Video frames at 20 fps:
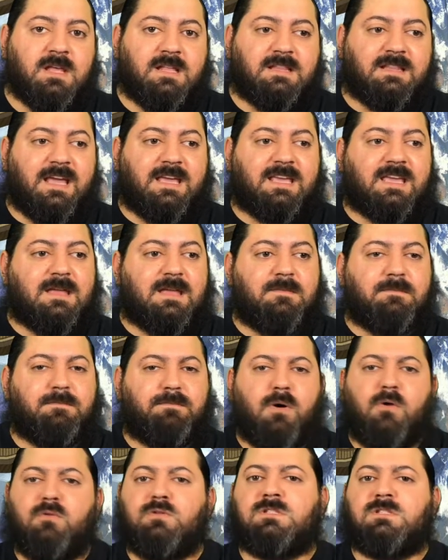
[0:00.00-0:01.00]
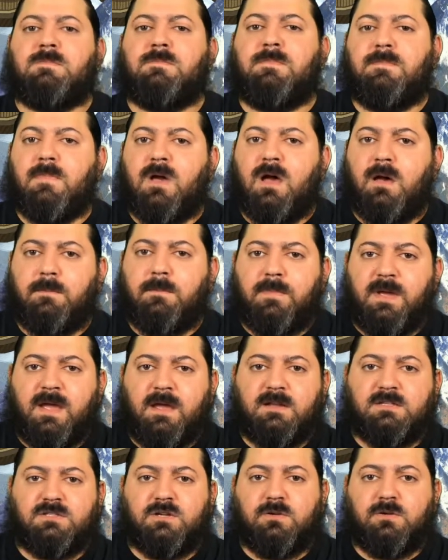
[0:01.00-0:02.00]
Like in boats and
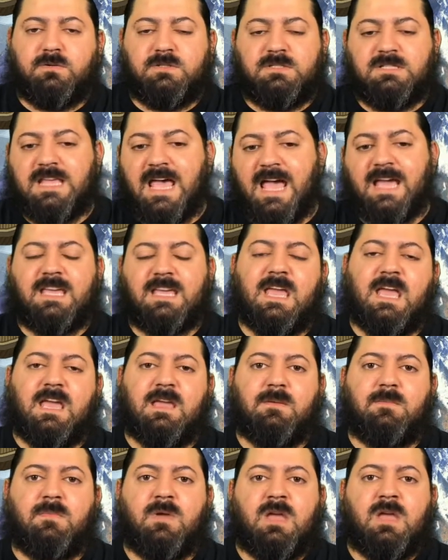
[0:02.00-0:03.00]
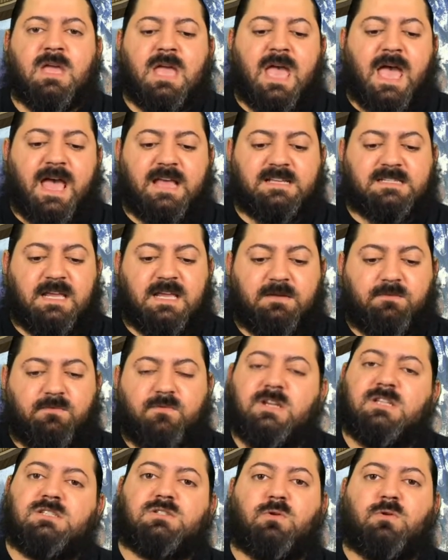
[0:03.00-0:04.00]
banjos, that game has a
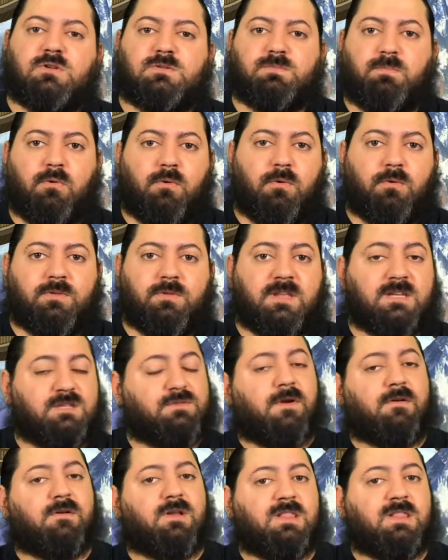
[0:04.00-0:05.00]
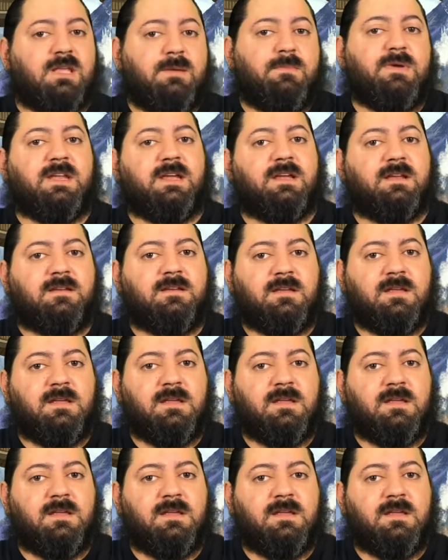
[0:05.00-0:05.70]
resource pool that is very limited.